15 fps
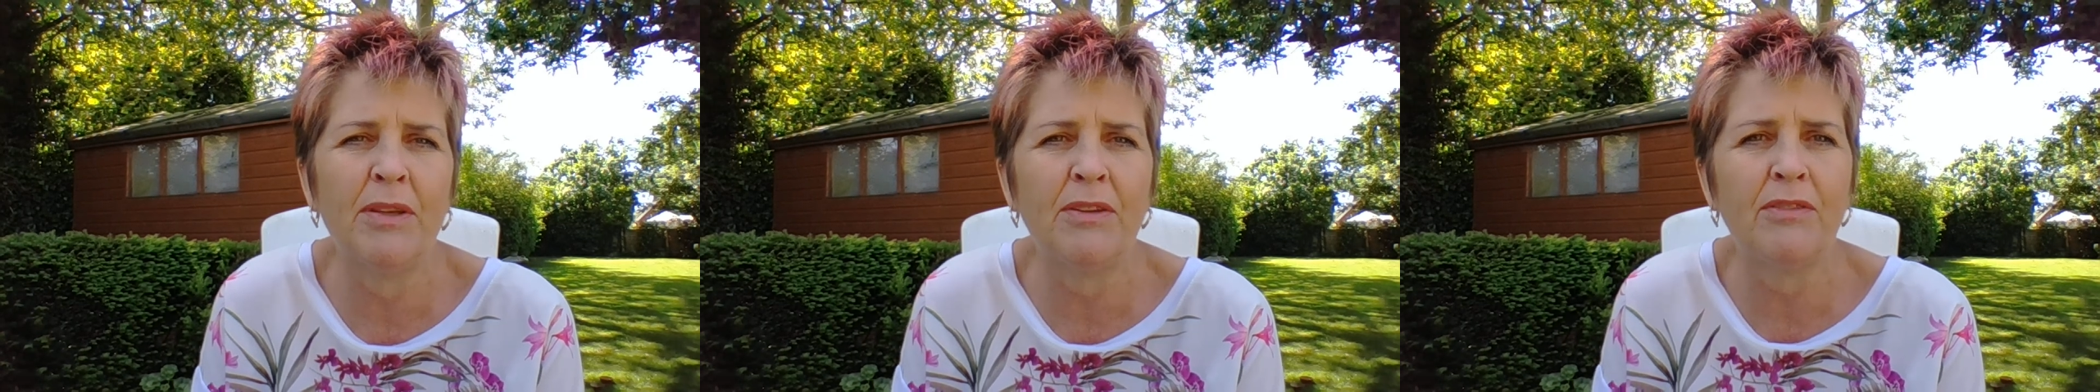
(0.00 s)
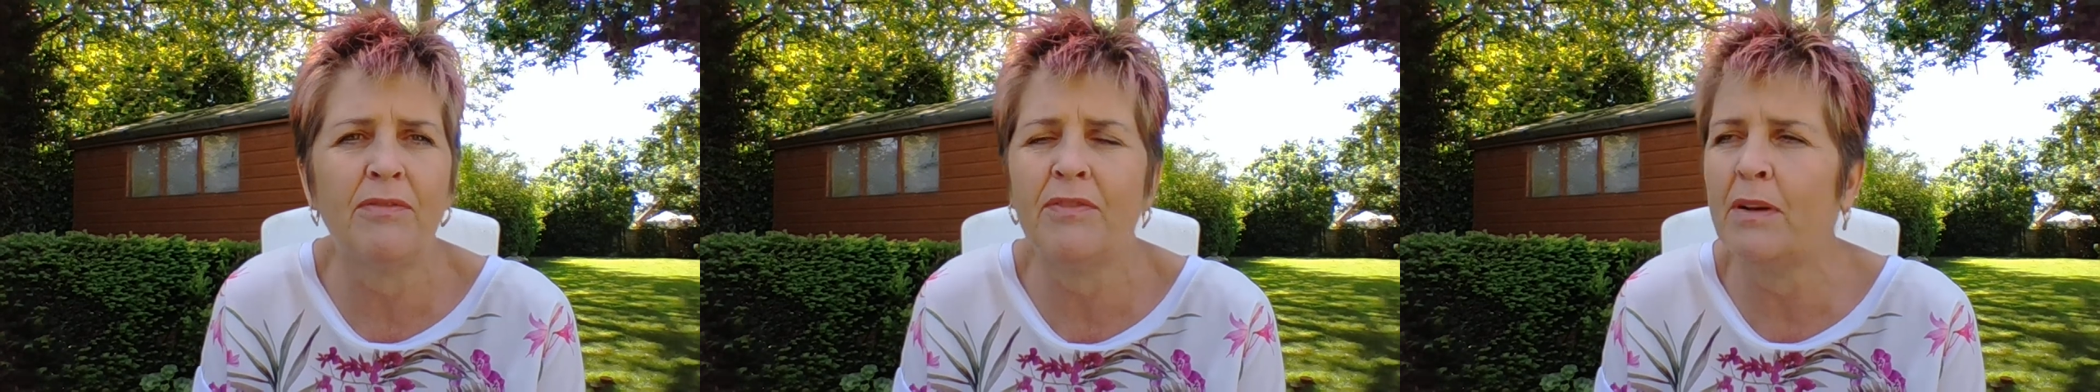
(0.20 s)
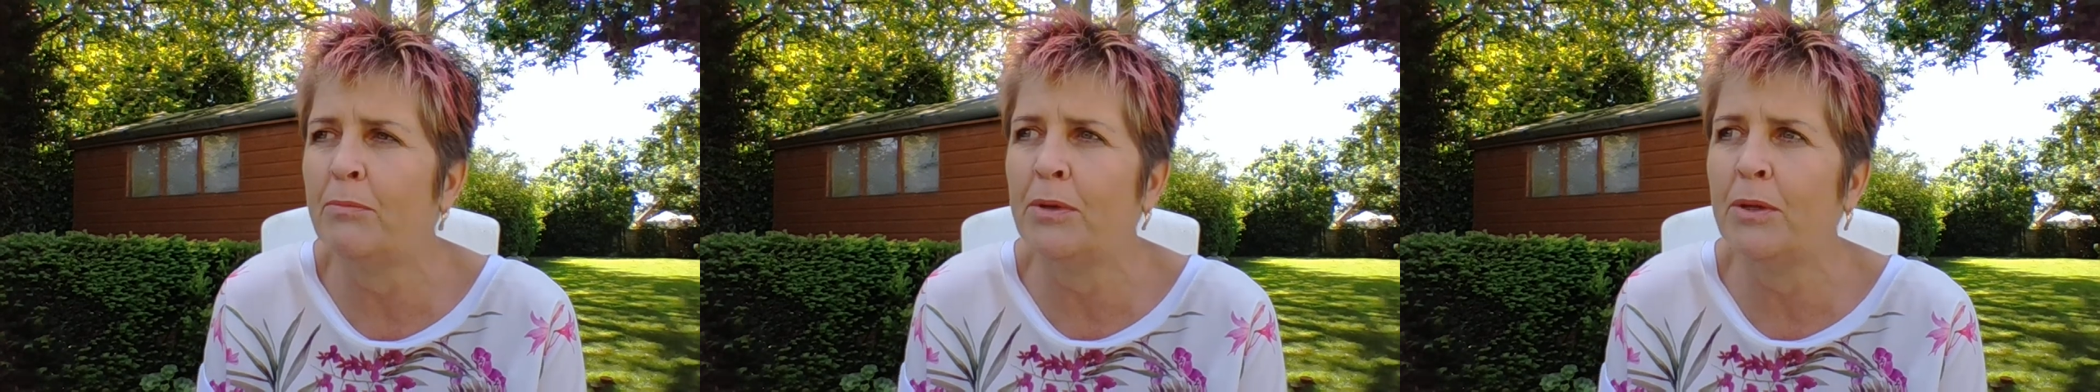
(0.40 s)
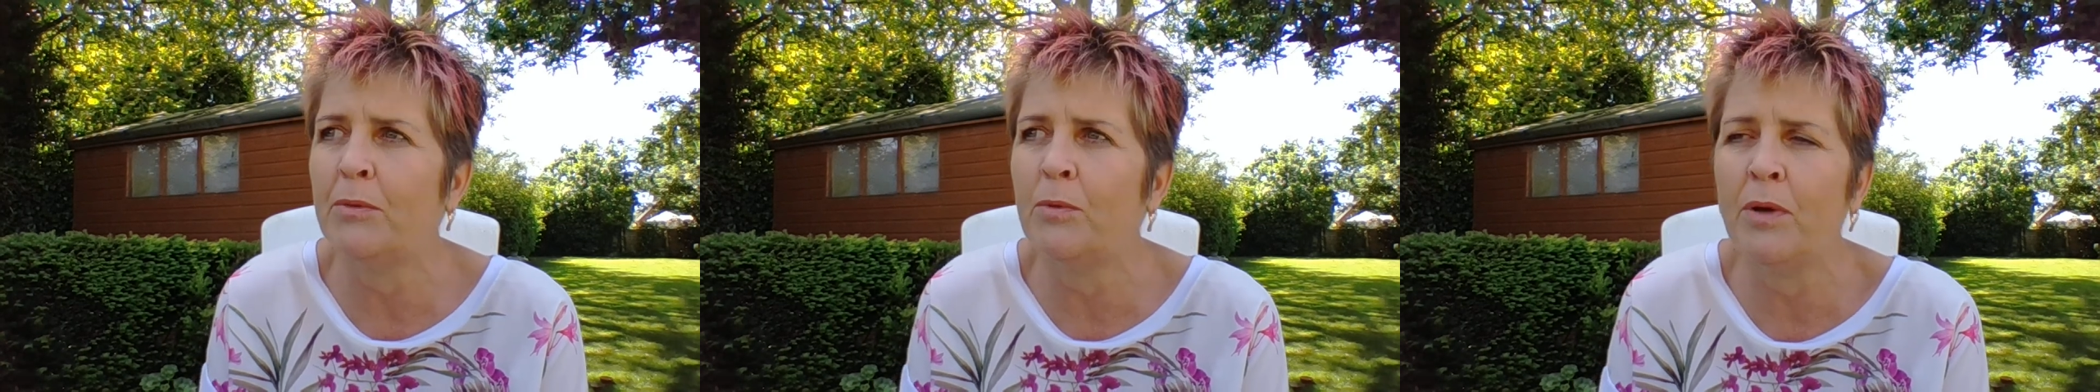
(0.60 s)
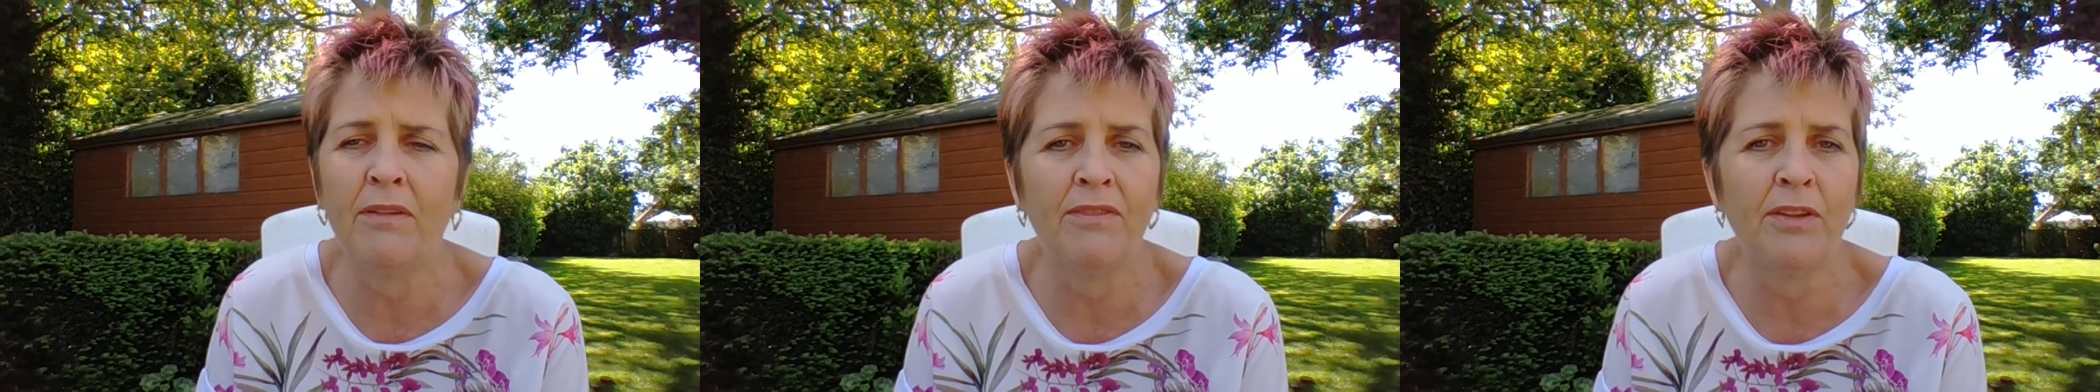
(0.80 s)
bits of fabric
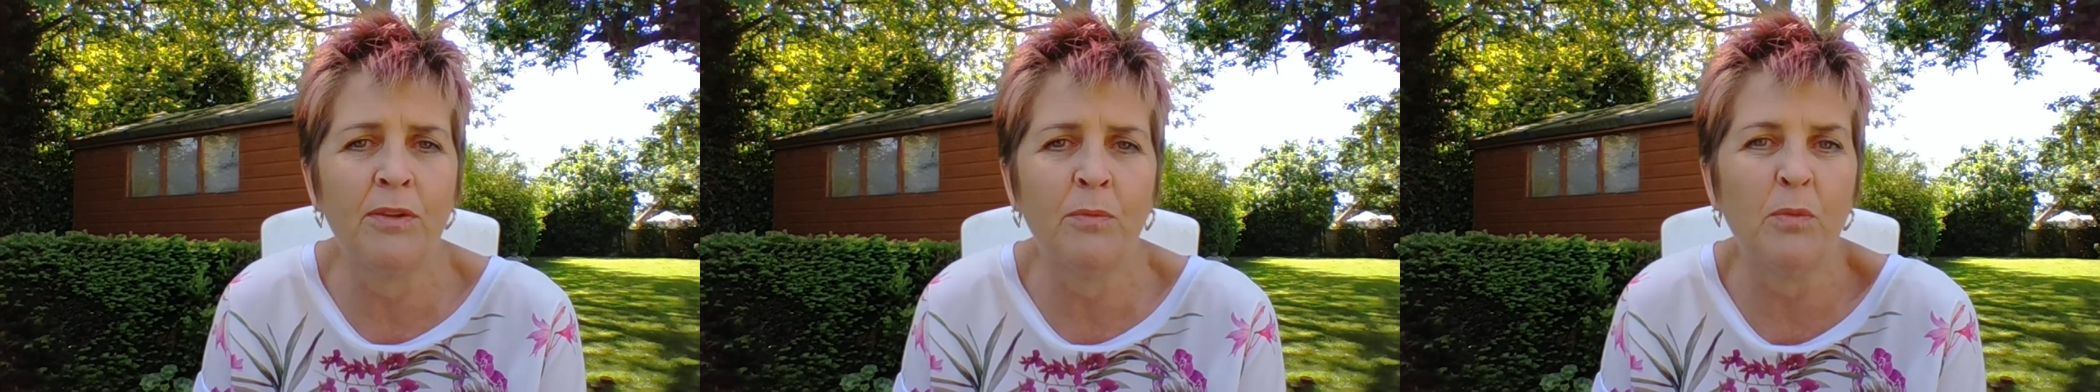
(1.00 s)
and what have you,